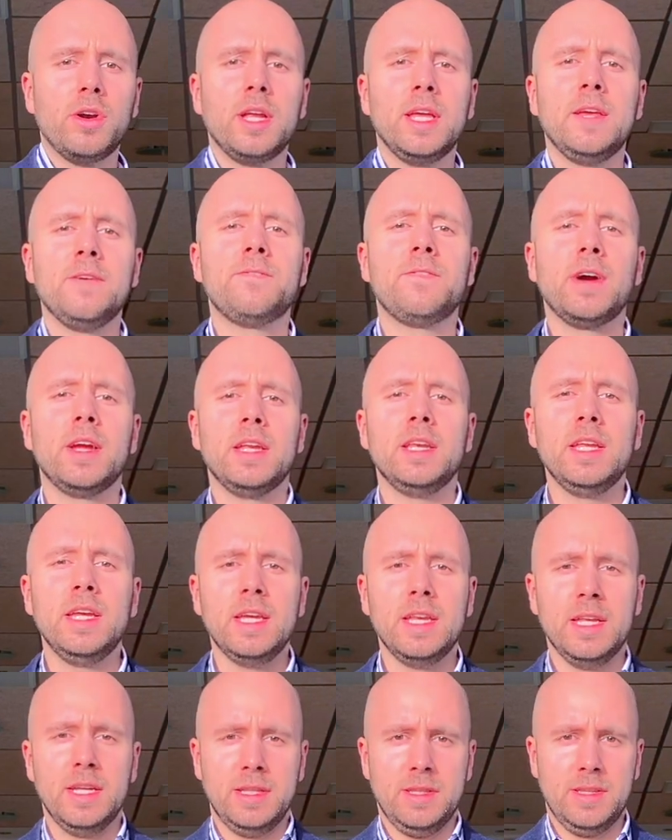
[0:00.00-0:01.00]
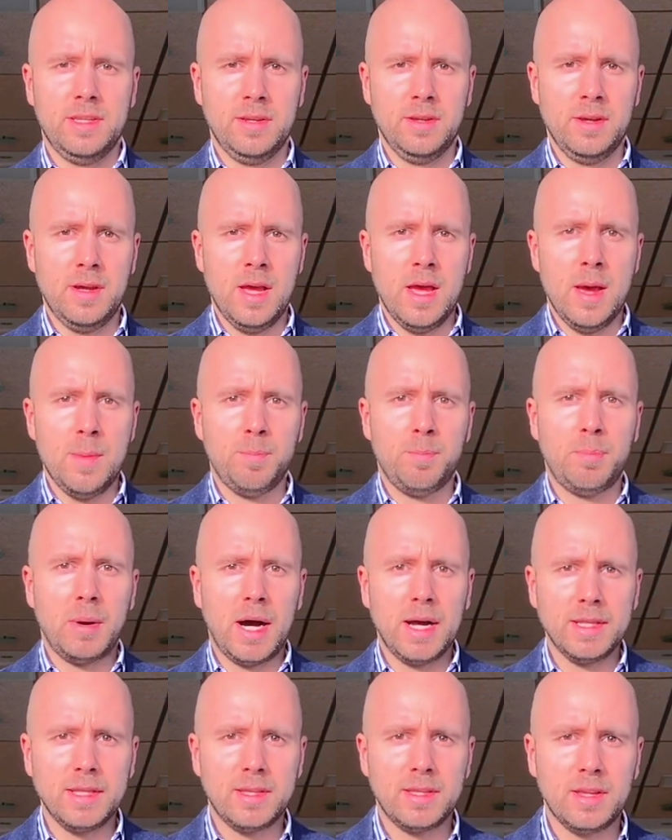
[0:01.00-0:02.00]
if I need it.
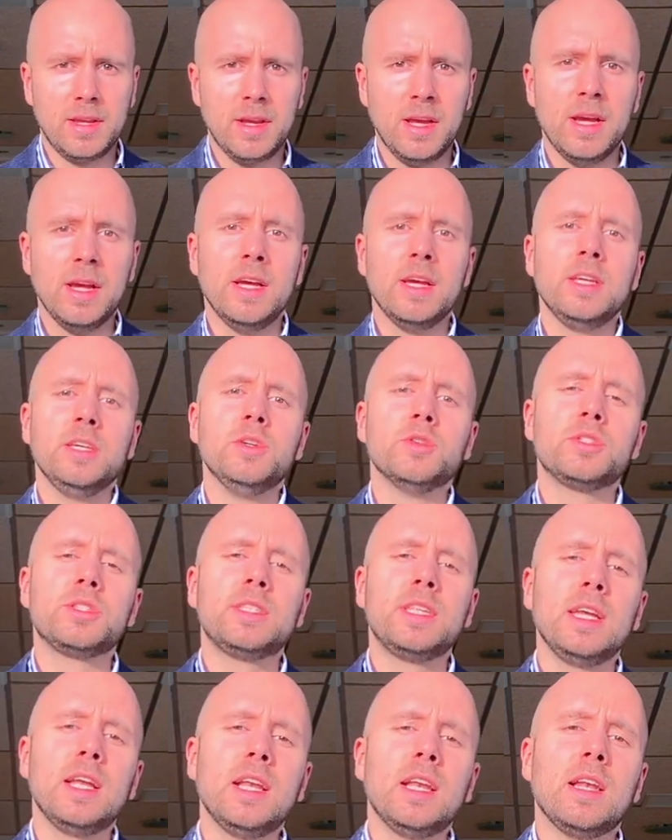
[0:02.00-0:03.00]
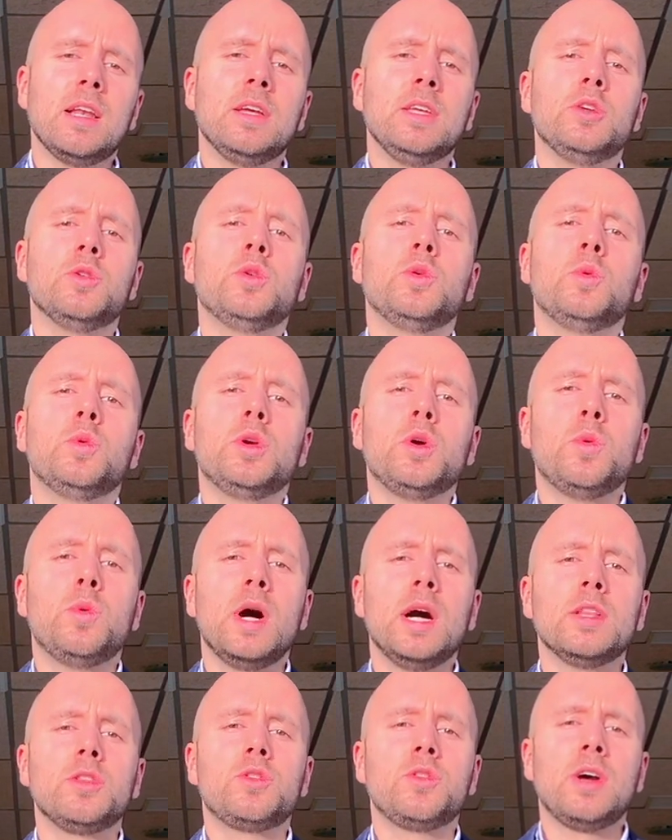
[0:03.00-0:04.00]
But you
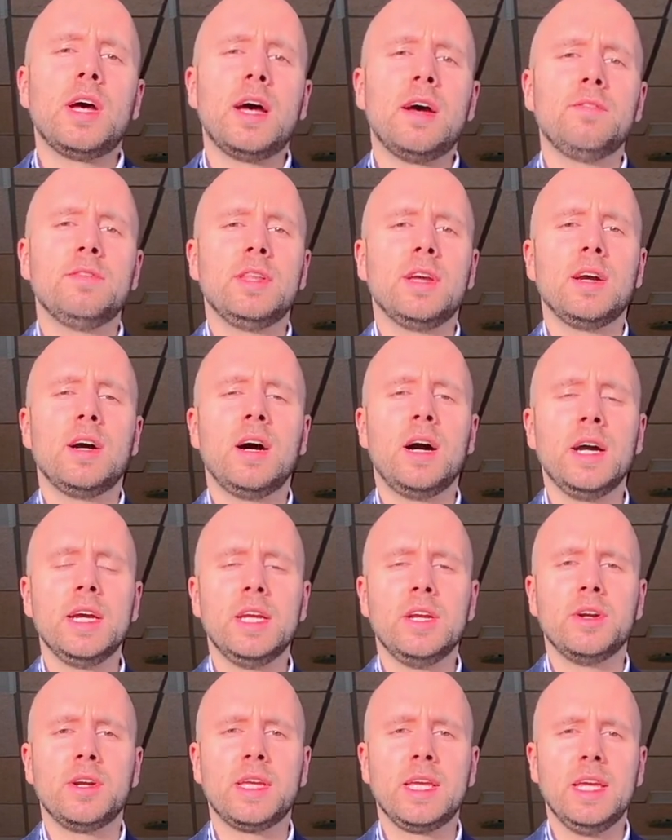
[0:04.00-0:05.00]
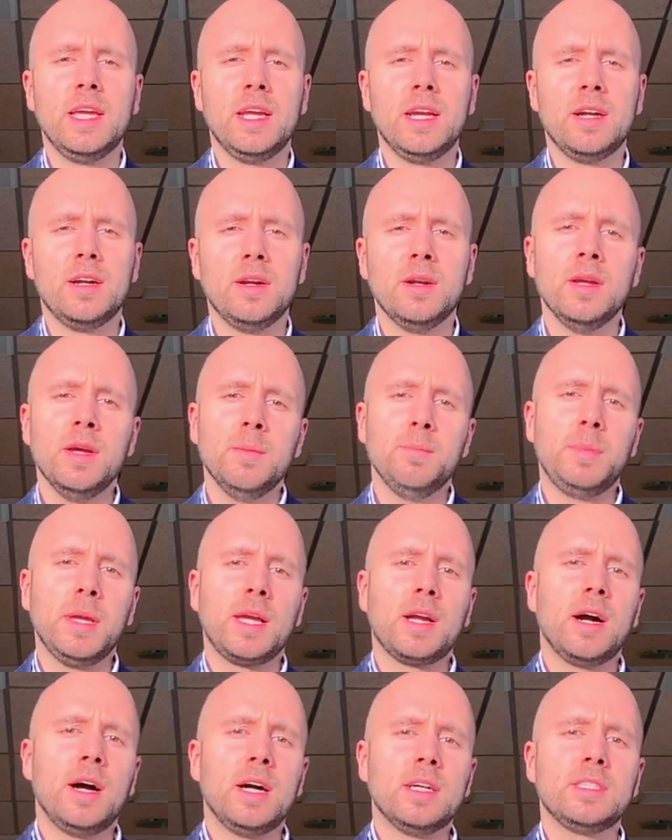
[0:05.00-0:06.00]
want to have the higher gear,
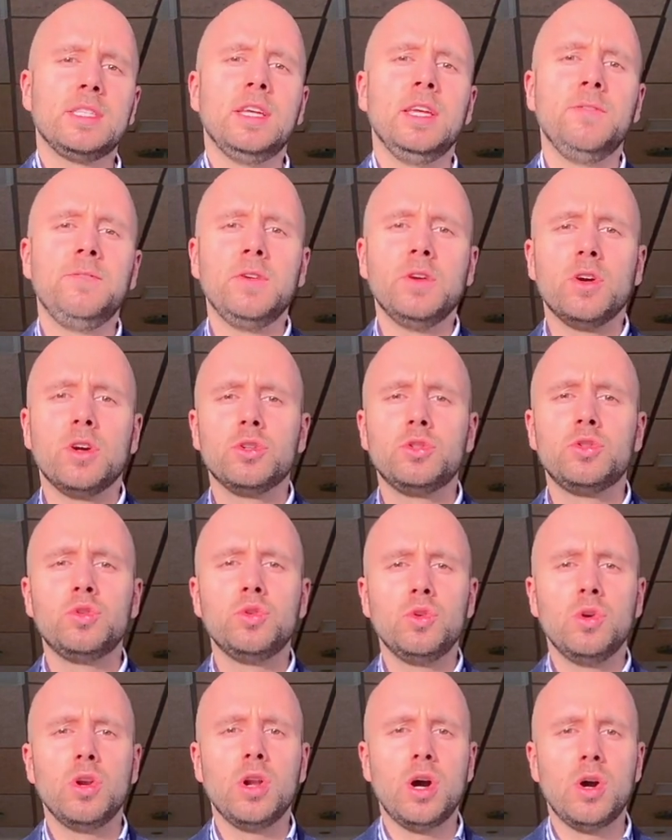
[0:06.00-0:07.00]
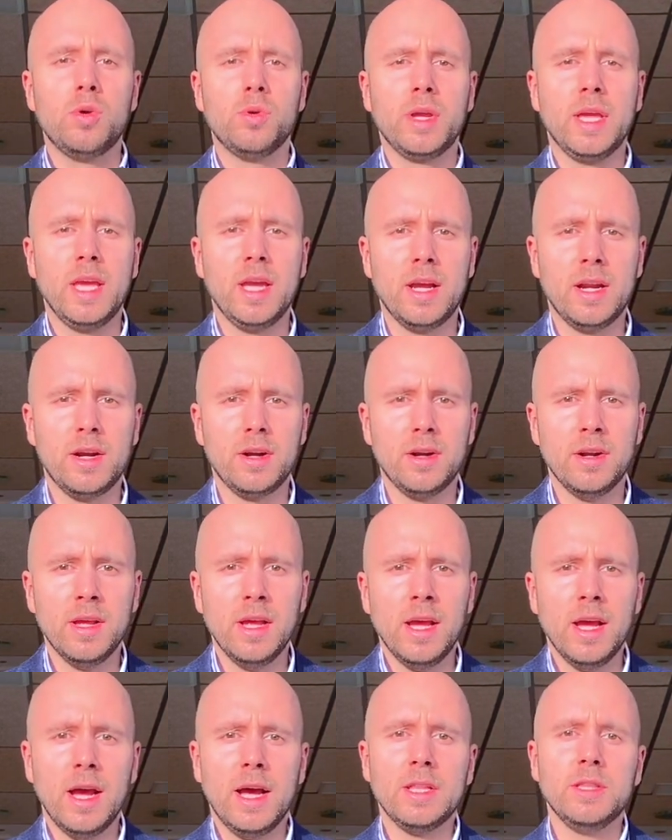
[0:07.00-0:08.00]
because if you are too low gear
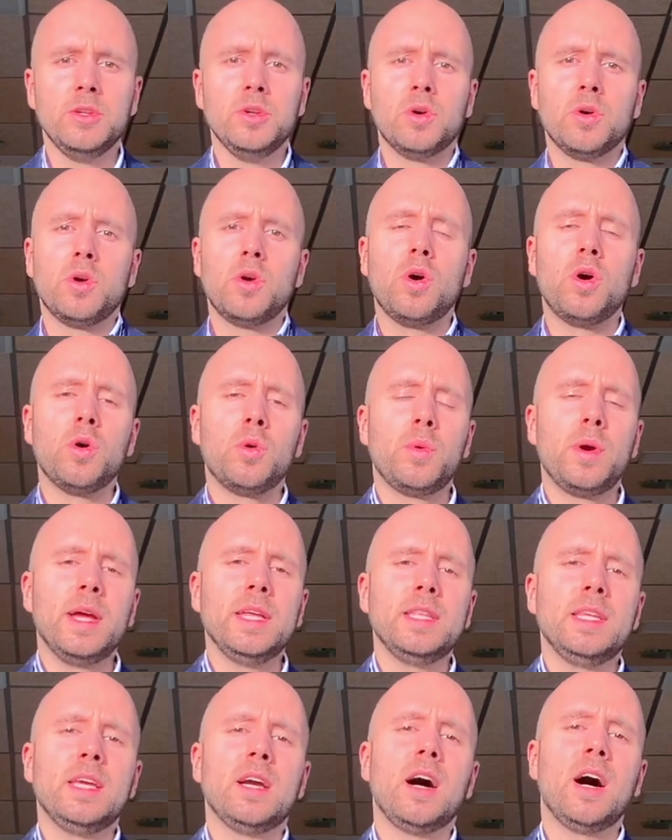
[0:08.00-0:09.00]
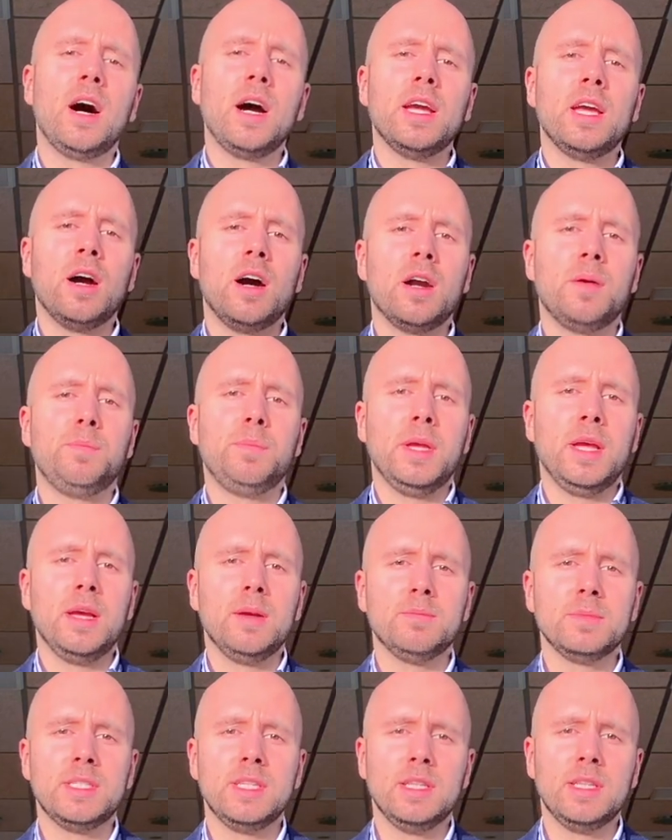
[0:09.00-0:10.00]
and you're already high
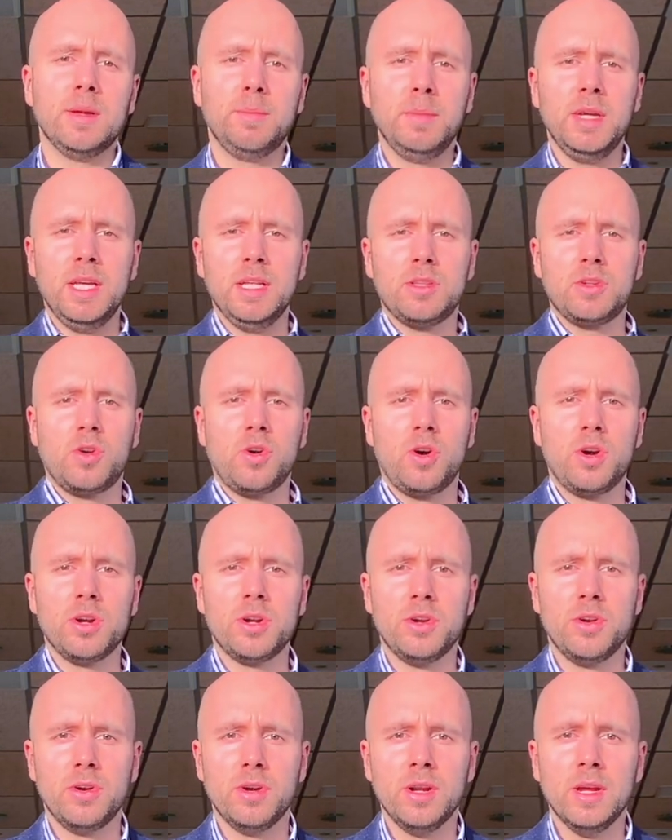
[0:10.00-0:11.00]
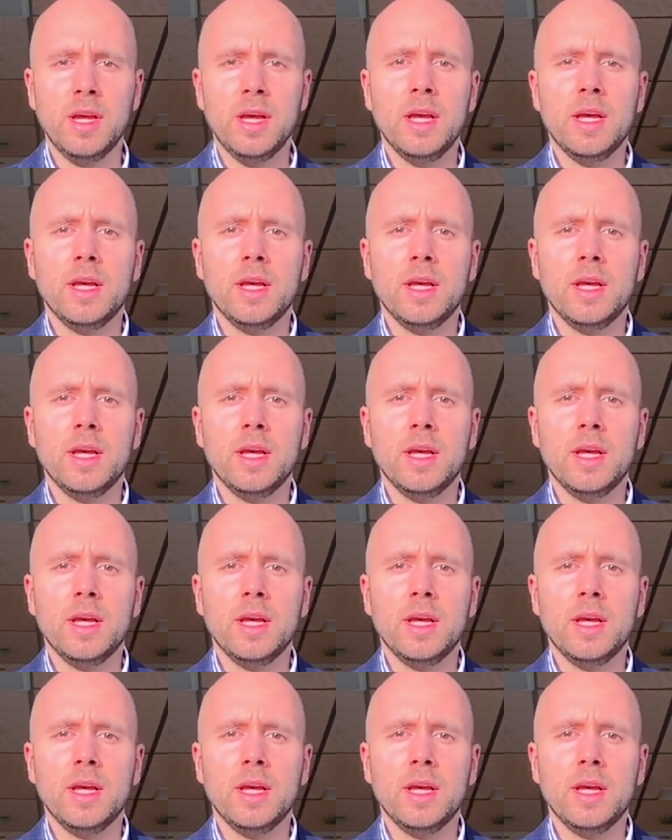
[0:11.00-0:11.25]
RPMs in the mid corner,